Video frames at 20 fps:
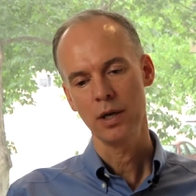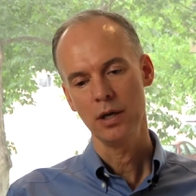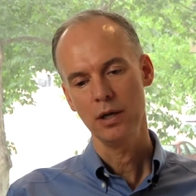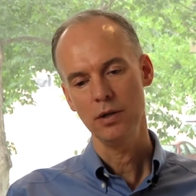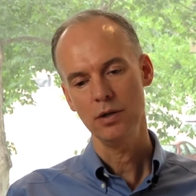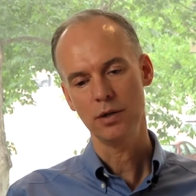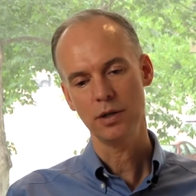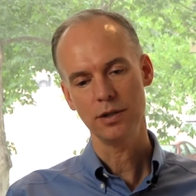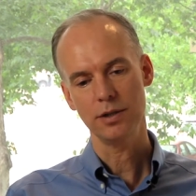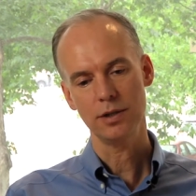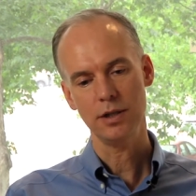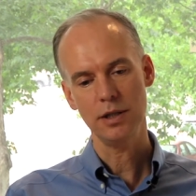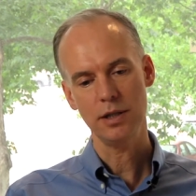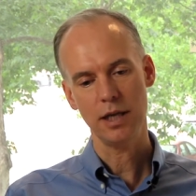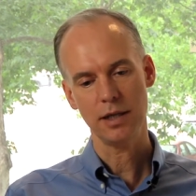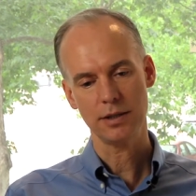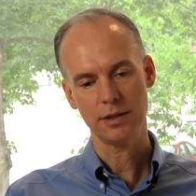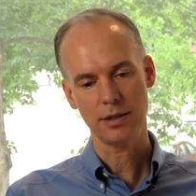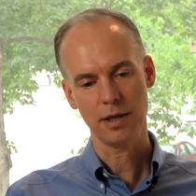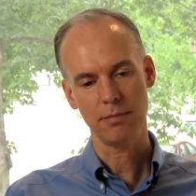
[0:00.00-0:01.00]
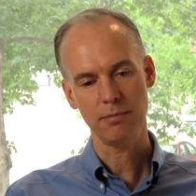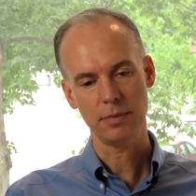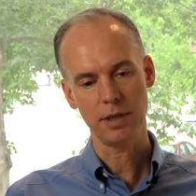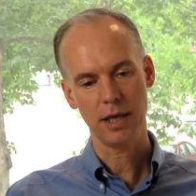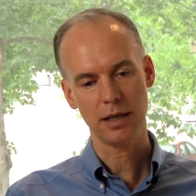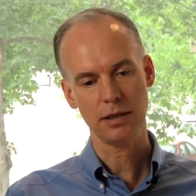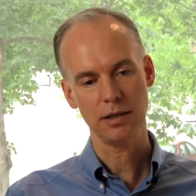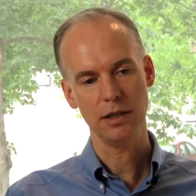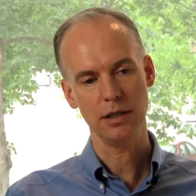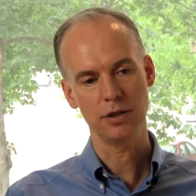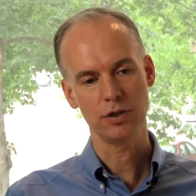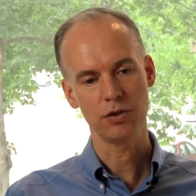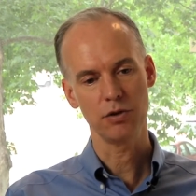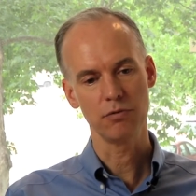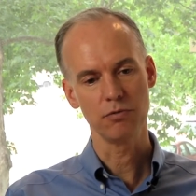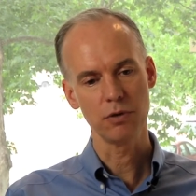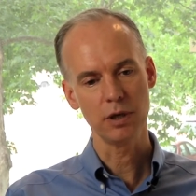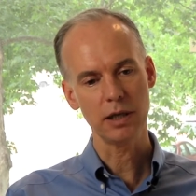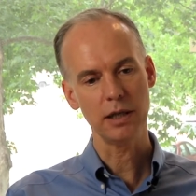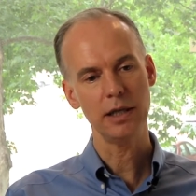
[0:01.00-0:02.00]
you can see that some techniques
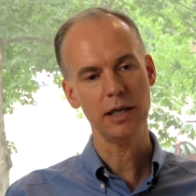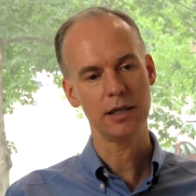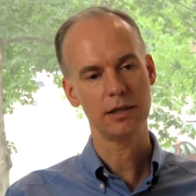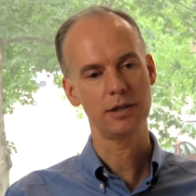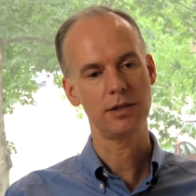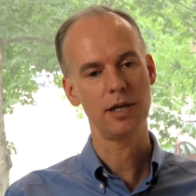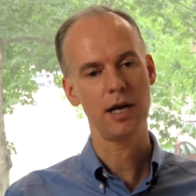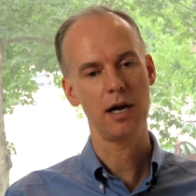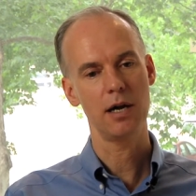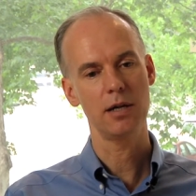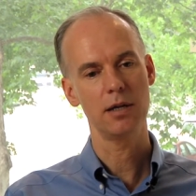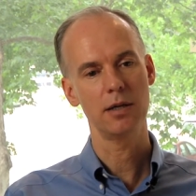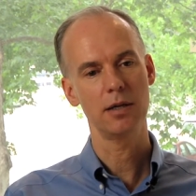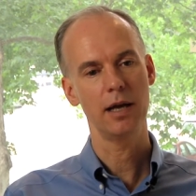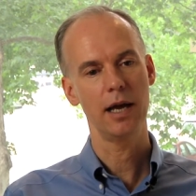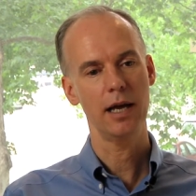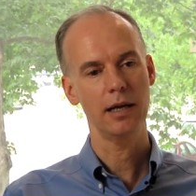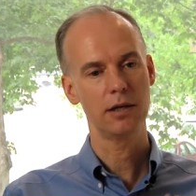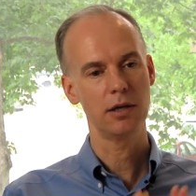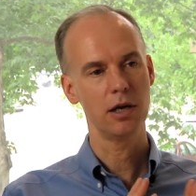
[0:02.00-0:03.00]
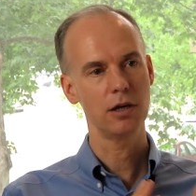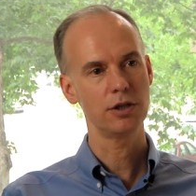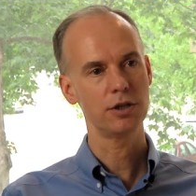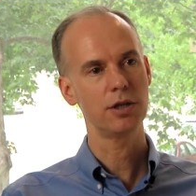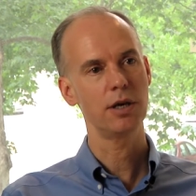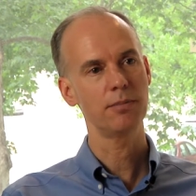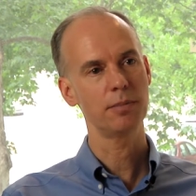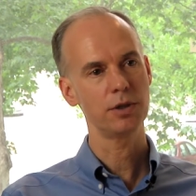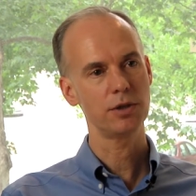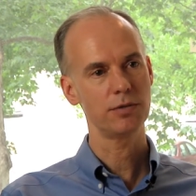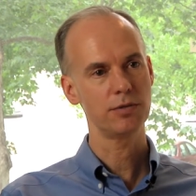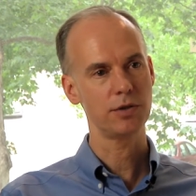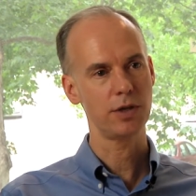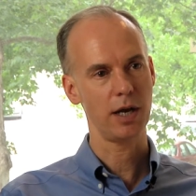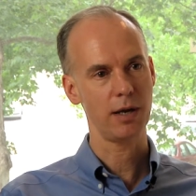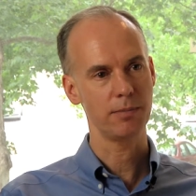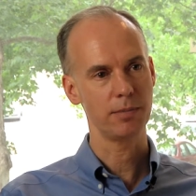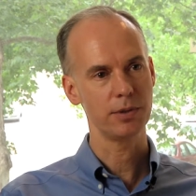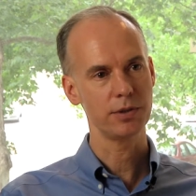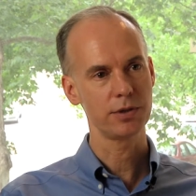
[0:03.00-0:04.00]
really excel at large numbers of
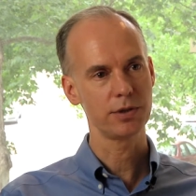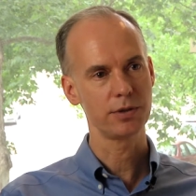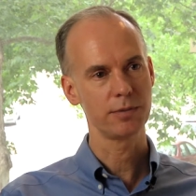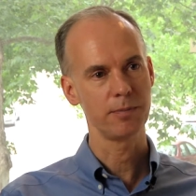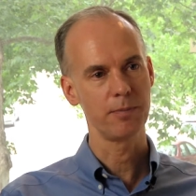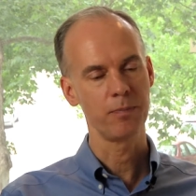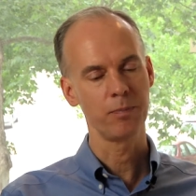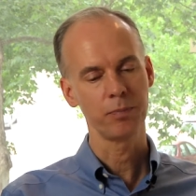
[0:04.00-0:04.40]
samples.